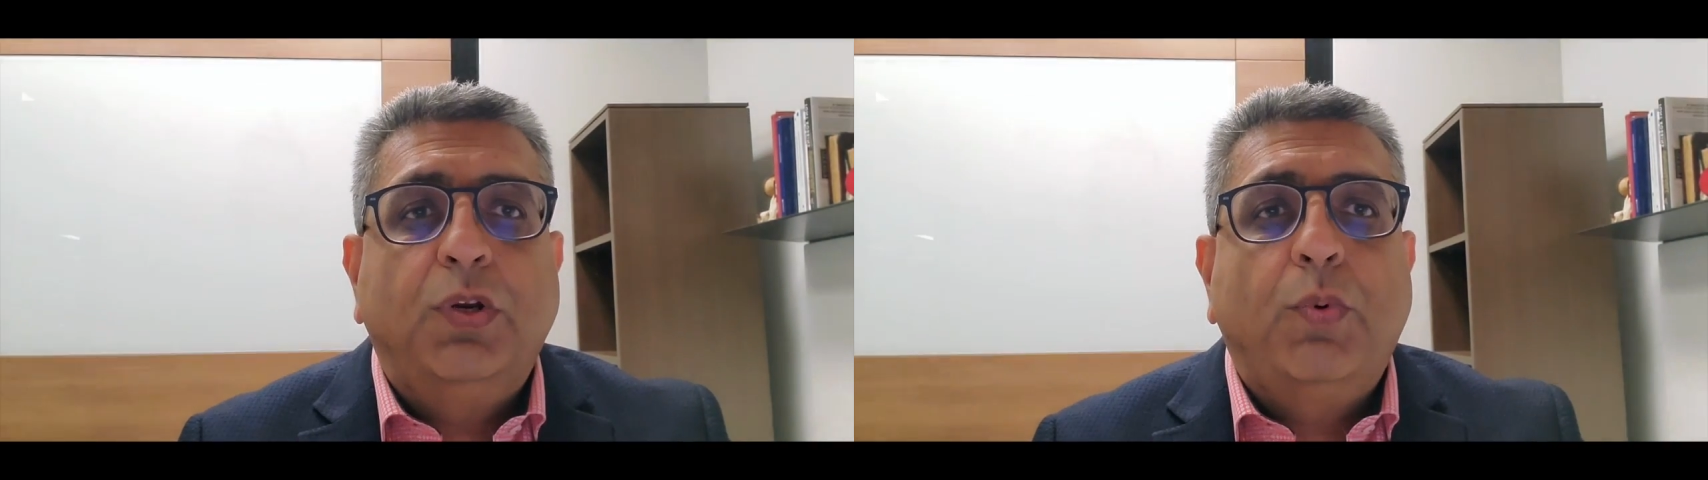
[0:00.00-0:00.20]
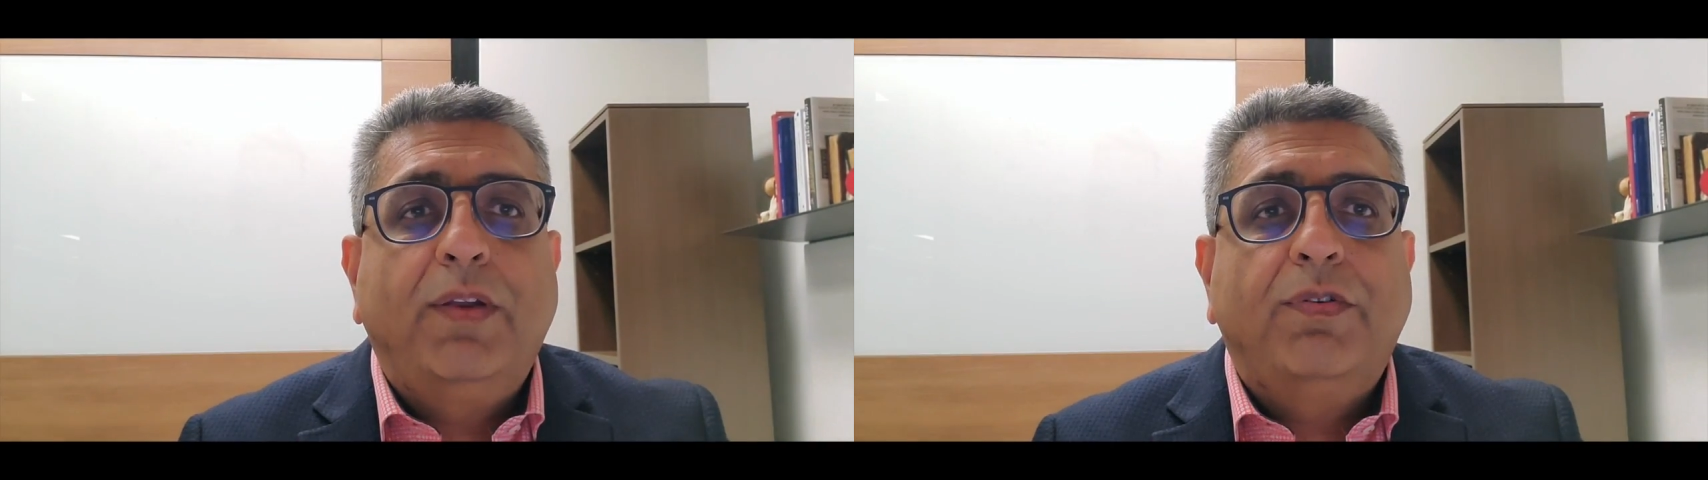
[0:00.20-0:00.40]

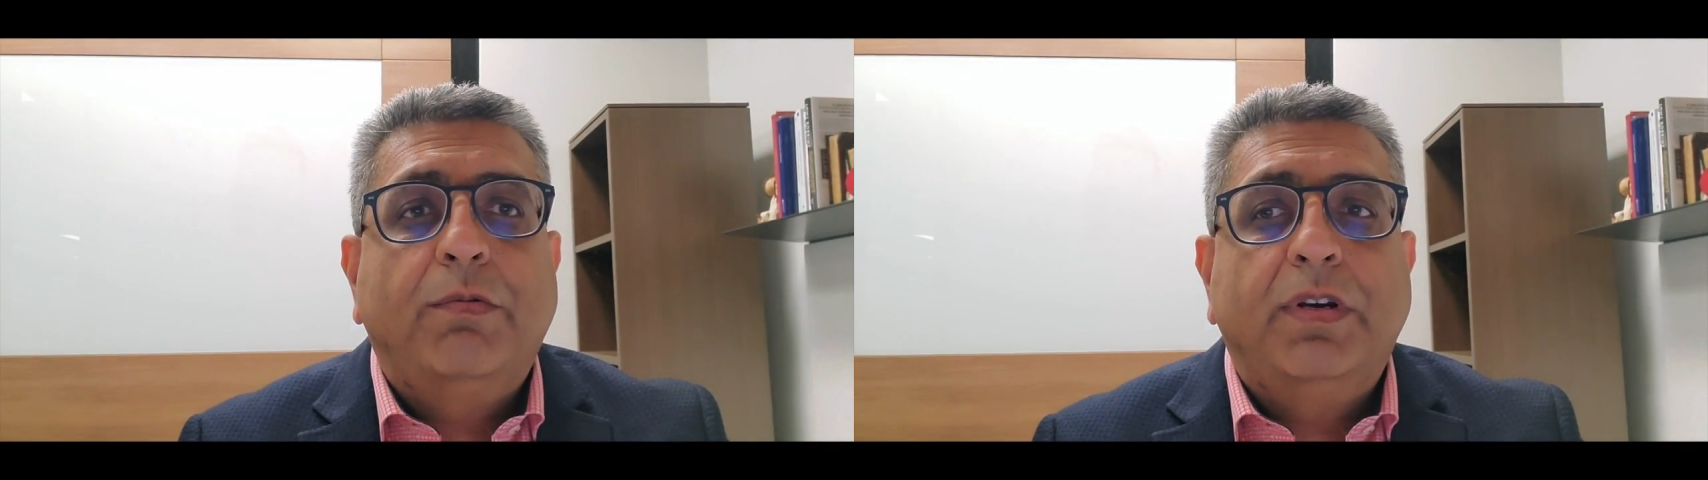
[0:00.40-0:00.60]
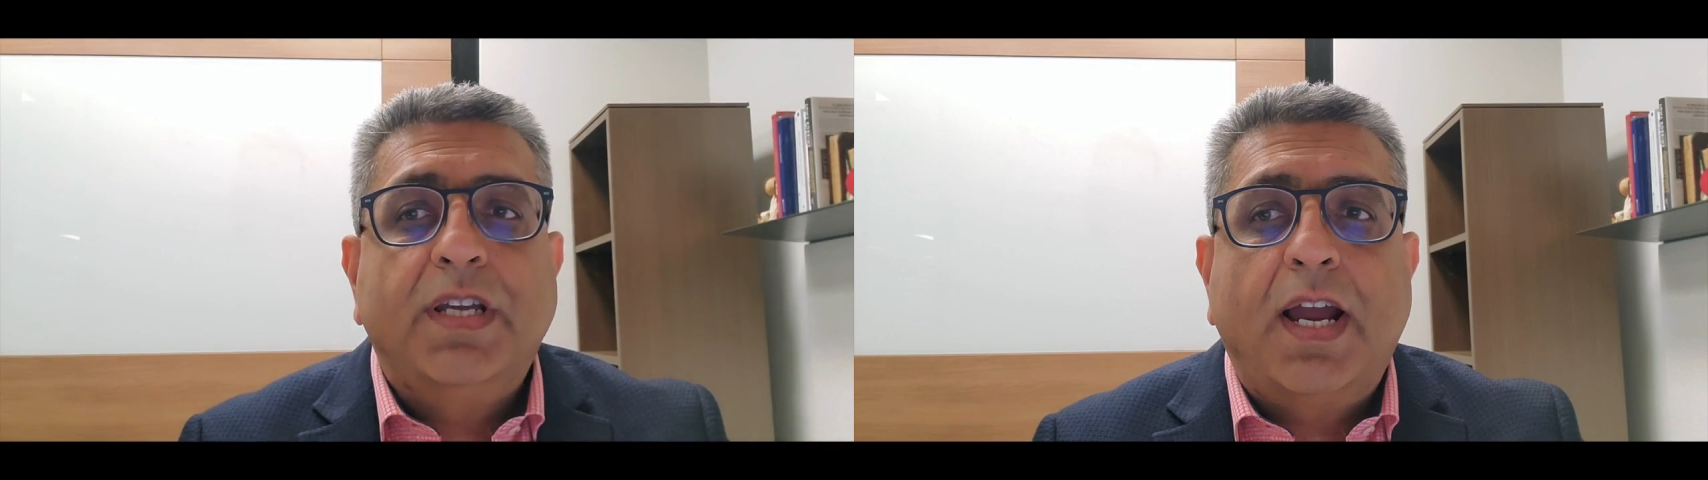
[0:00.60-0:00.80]
away for
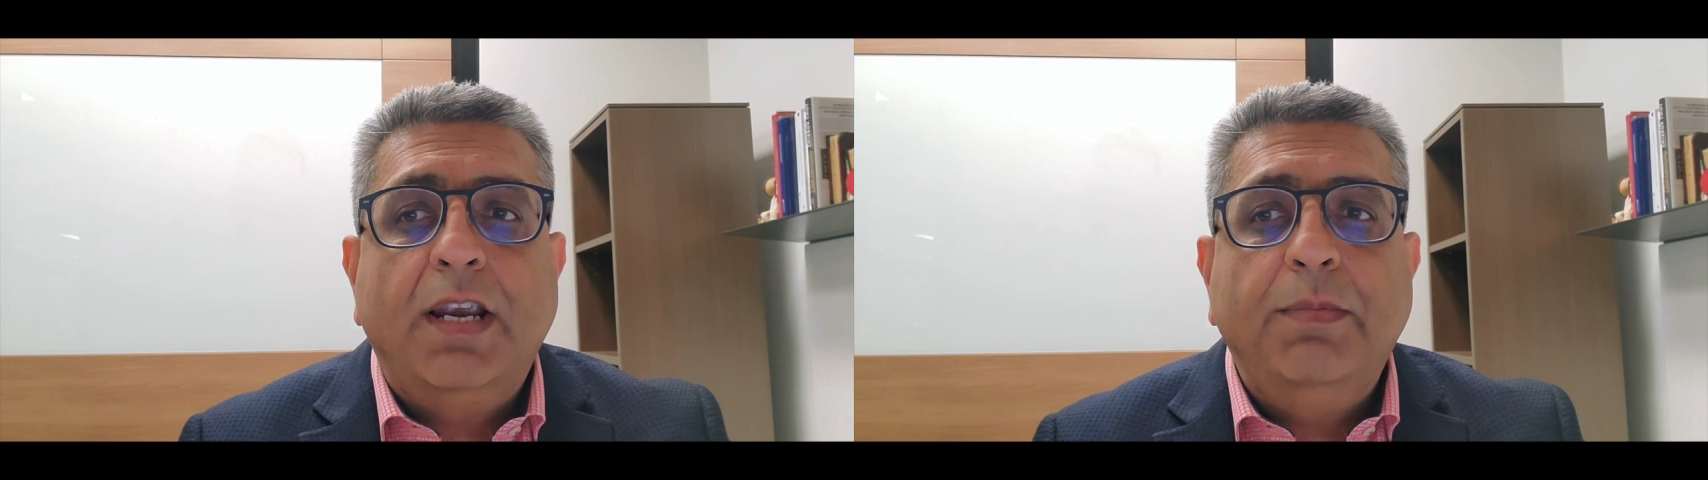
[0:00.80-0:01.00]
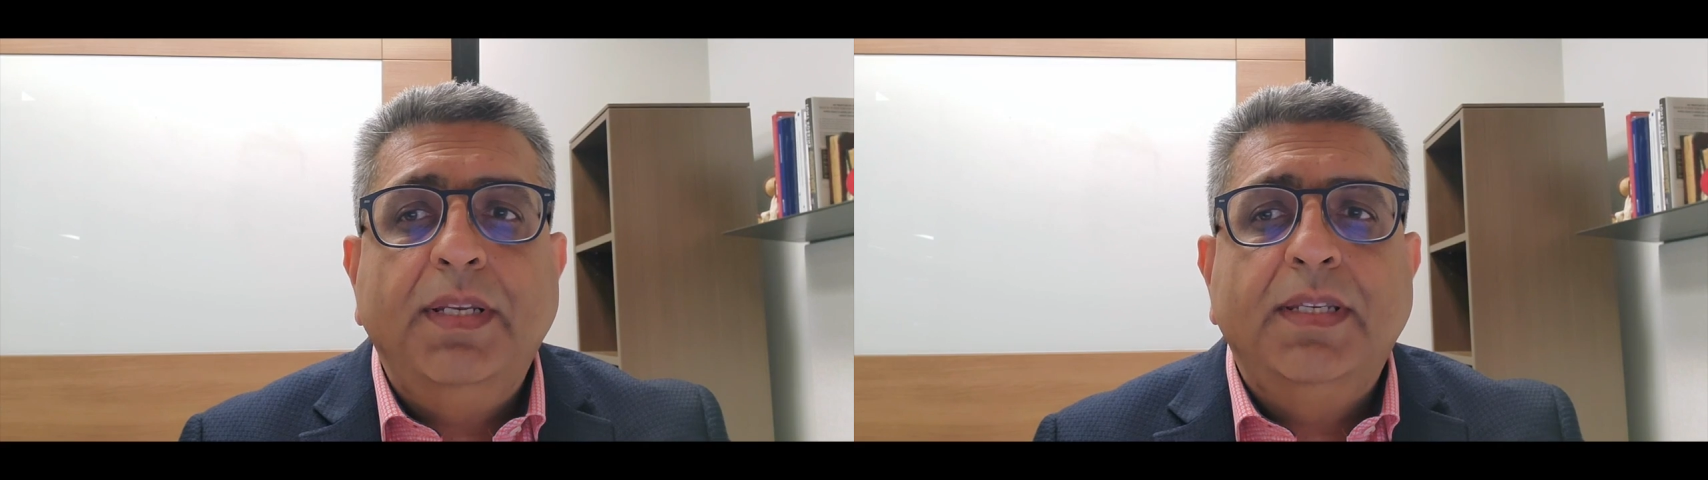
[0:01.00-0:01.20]

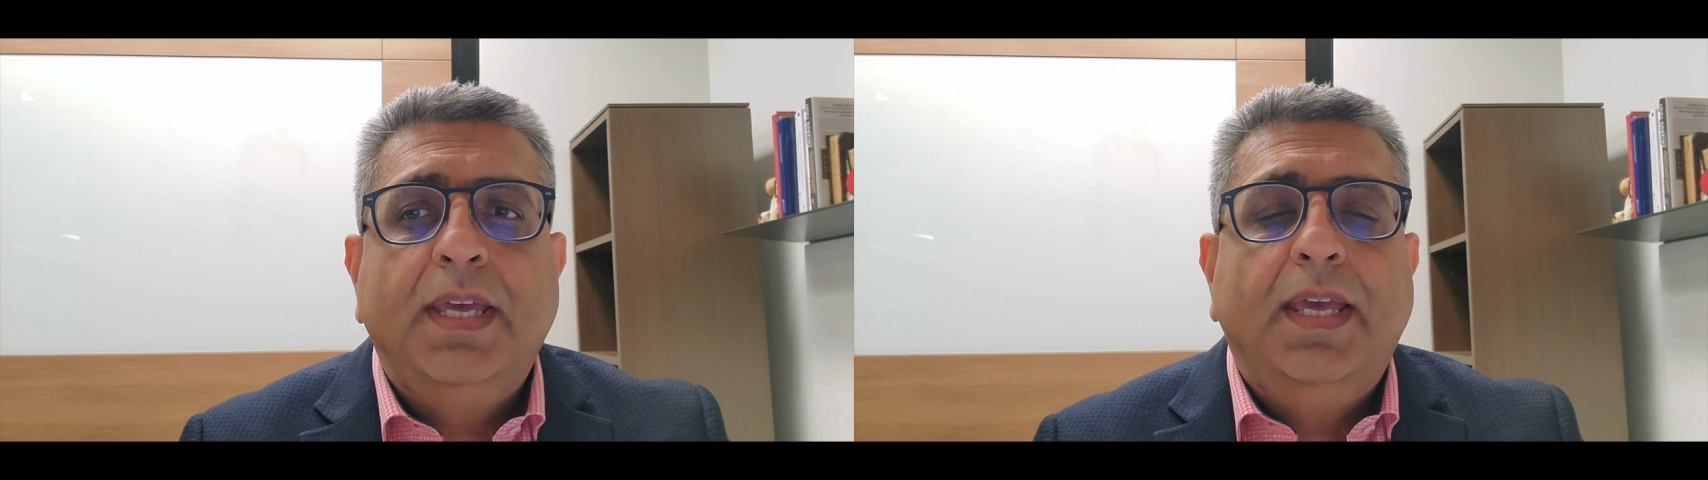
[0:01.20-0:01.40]
retirement,